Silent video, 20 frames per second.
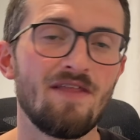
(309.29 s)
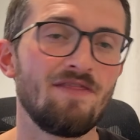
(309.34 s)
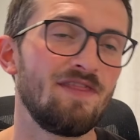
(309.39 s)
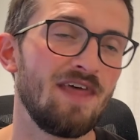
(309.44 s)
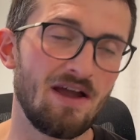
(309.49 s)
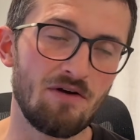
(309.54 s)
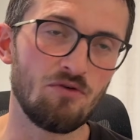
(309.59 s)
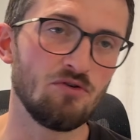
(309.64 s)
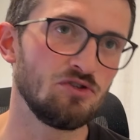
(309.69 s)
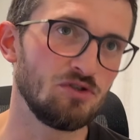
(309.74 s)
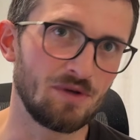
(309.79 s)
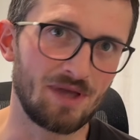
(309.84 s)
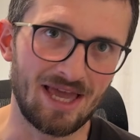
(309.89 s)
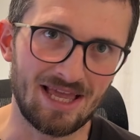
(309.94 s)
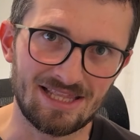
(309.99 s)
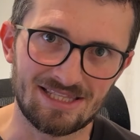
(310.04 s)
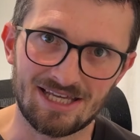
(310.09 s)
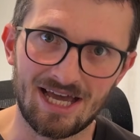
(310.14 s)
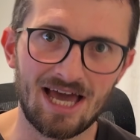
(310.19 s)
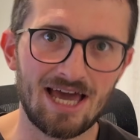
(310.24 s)
They're also
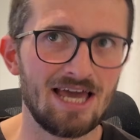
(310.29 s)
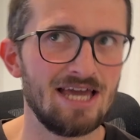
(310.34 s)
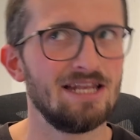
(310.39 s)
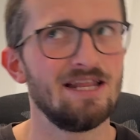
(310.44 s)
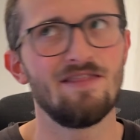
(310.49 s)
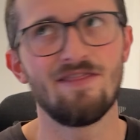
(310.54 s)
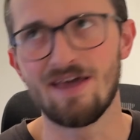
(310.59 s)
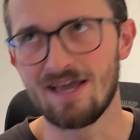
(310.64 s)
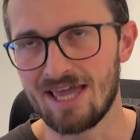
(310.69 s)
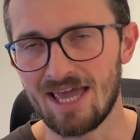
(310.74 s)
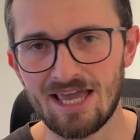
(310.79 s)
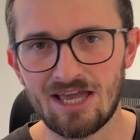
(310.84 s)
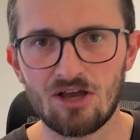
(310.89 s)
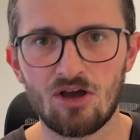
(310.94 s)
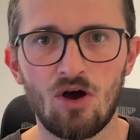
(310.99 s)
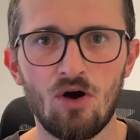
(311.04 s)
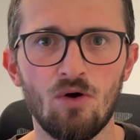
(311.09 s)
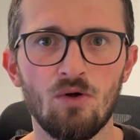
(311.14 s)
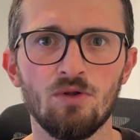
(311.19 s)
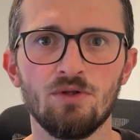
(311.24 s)
getting tired. They're getting
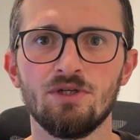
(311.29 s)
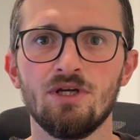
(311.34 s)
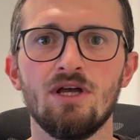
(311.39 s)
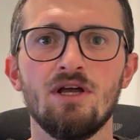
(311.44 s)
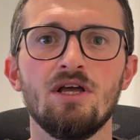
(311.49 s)
cold.